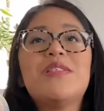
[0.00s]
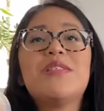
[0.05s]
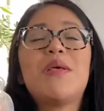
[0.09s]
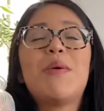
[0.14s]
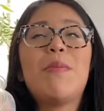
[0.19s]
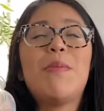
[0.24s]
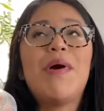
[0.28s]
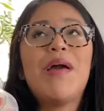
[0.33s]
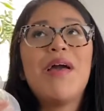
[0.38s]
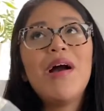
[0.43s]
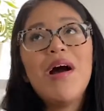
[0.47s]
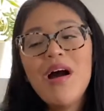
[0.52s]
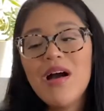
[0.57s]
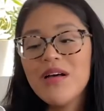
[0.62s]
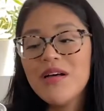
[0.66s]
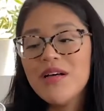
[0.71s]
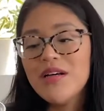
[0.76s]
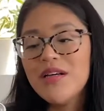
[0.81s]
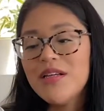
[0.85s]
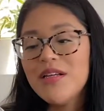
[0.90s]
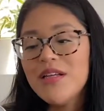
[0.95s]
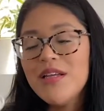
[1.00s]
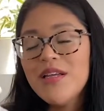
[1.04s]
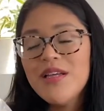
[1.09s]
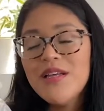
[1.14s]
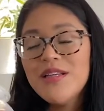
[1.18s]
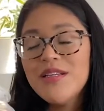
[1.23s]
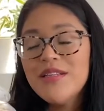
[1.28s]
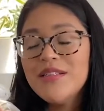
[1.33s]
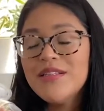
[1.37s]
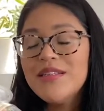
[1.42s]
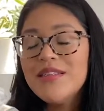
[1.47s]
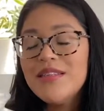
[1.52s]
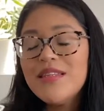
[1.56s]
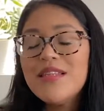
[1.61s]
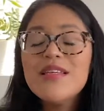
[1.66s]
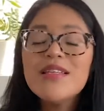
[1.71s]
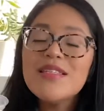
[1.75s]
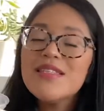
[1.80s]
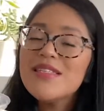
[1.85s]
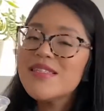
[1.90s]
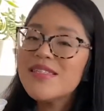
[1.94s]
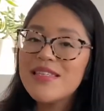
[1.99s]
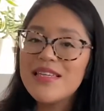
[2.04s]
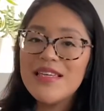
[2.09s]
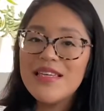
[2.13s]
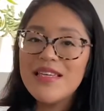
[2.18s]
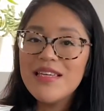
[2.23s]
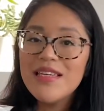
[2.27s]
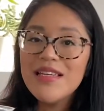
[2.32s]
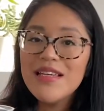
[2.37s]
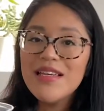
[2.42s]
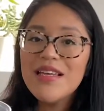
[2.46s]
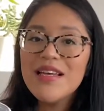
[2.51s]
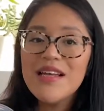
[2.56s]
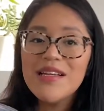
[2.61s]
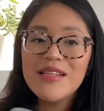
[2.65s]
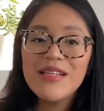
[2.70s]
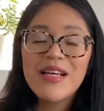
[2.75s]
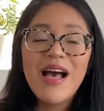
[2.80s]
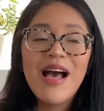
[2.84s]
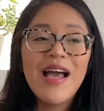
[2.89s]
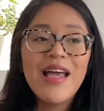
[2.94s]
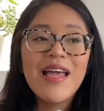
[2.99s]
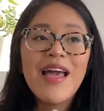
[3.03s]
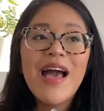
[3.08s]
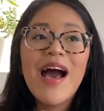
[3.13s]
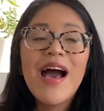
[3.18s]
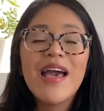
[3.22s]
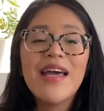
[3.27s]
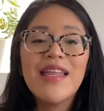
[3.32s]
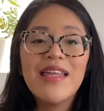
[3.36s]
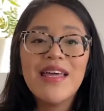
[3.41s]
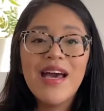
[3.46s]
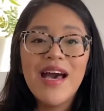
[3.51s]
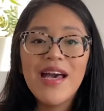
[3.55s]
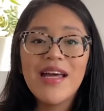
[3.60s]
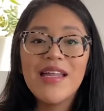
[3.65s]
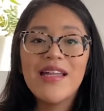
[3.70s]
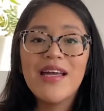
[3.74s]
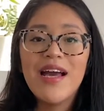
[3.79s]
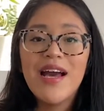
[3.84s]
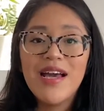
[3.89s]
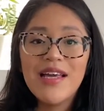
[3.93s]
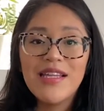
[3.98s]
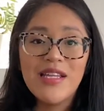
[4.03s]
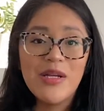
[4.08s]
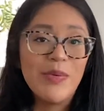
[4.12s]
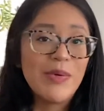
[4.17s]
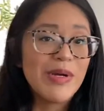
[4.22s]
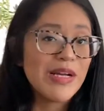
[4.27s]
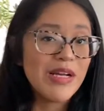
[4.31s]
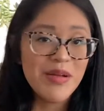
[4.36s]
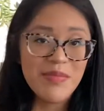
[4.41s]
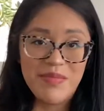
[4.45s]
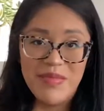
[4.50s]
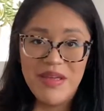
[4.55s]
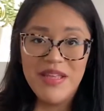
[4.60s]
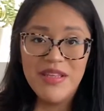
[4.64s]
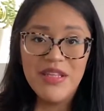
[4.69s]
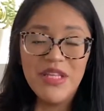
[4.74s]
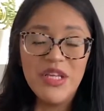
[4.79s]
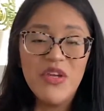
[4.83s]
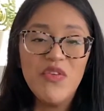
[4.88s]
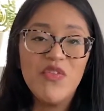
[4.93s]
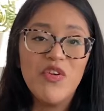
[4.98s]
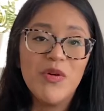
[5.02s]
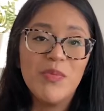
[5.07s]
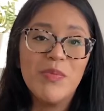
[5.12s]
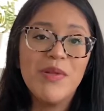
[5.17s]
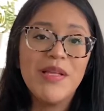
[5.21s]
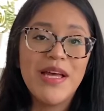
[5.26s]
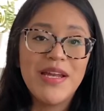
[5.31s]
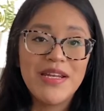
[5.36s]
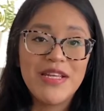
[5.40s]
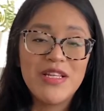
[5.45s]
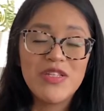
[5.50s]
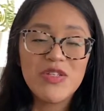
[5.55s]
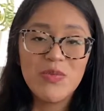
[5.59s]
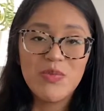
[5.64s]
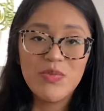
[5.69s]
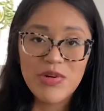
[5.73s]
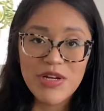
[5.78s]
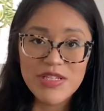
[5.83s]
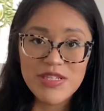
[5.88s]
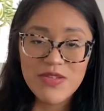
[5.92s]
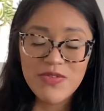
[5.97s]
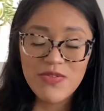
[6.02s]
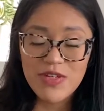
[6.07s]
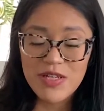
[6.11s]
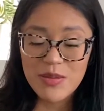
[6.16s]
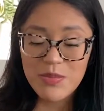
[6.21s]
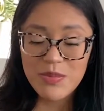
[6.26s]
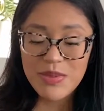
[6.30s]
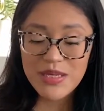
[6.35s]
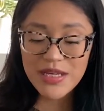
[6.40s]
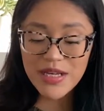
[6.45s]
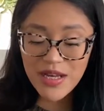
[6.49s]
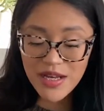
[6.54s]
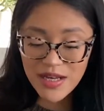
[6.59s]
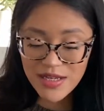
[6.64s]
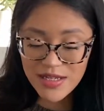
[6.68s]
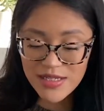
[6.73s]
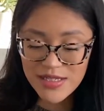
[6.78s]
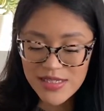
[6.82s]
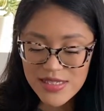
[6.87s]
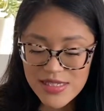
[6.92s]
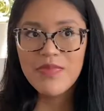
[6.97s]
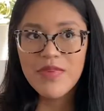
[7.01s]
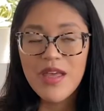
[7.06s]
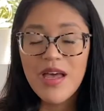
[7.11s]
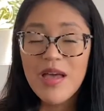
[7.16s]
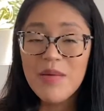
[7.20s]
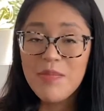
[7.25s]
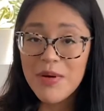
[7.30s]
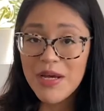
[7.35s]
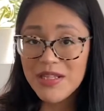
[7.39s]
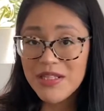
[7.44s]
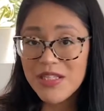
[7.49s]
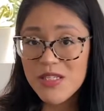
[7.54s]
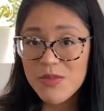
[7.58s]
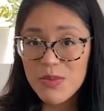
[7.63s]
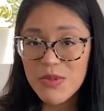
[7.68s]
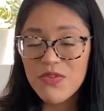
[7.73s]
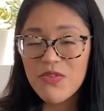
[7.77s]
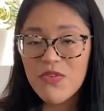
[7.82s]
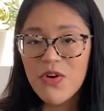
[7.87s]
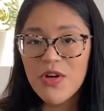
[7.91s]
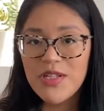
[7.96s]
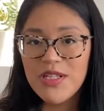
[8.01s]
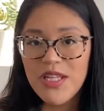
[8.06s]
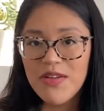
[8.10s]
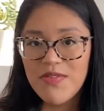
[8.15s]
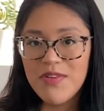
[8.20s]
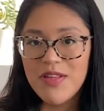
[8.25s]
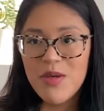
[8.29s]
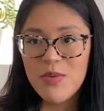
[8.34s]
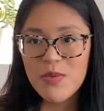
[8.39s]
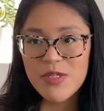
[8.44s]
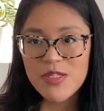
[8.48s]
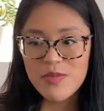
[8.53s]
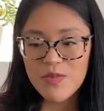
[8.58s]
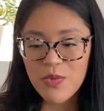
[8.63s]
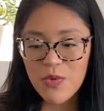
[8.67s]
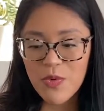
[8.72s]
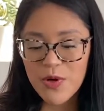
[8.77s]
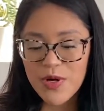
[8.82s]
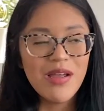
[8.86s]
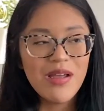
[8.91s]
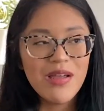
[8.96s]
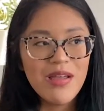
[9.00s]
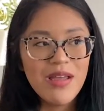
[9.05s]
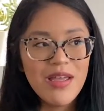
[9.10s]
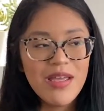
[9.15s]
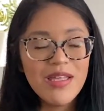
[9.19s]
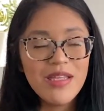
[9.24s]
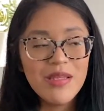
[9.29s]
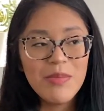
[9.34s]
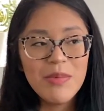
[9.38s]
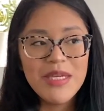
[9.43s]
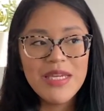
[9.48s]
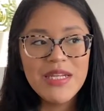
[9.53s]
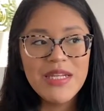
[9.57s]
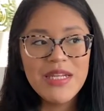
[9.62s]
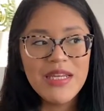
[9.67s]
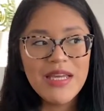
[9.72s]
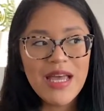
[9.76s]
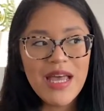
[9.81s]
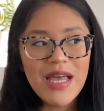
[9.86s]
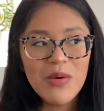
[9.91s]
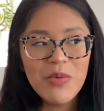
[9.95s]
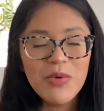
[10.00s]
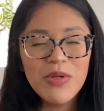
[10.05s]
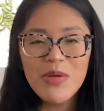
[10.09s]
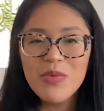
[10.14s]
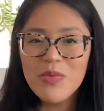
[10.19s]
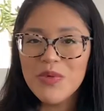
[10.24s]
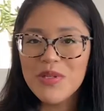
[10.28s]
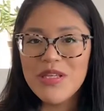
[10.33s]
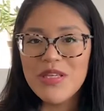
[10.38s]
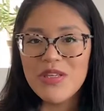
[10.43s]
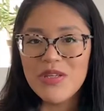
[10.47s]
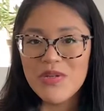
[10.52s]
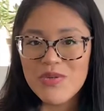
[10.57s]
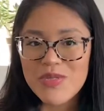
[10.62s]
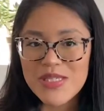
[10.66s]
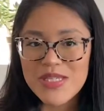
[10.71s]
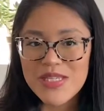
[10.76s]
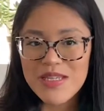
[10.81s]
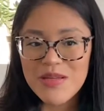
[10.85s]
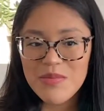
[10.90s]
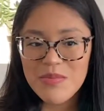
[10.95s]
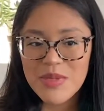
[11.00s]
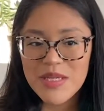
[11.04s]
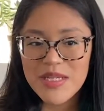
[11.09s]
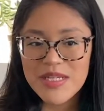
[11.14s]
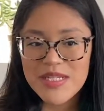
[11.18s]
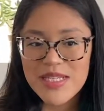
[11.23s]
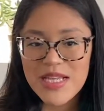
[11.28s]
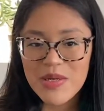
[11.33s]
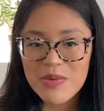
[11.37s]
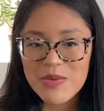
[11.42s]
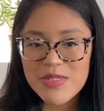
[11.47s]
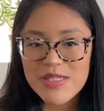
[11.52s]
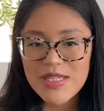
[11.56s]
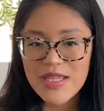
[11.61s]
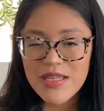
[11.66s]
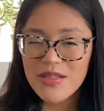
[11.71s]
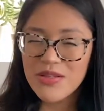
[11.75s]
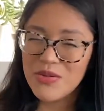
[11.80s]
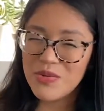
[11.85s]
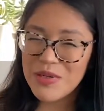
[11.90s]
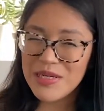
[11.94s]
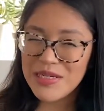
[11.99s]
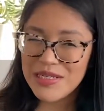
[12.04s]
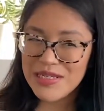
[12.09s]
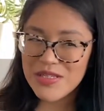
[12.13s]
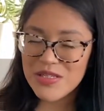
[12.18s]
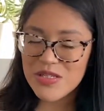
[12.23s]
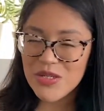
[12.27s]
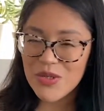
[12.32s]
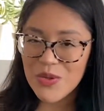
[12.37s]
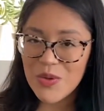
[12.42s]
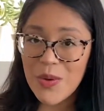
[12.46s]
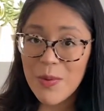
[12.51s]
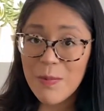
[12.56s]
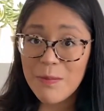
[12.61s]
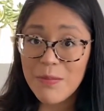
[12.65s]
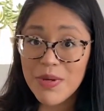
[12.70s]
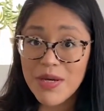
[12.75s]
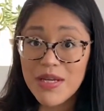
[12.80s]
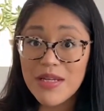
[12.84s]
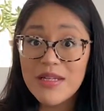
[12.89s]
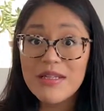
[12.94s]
my Haka. This thing I highly recommend if you're planning to breastfeed, because I bought this before Lovely was born. In the beginning, I wouldn't really use it because I was like, do I need to? But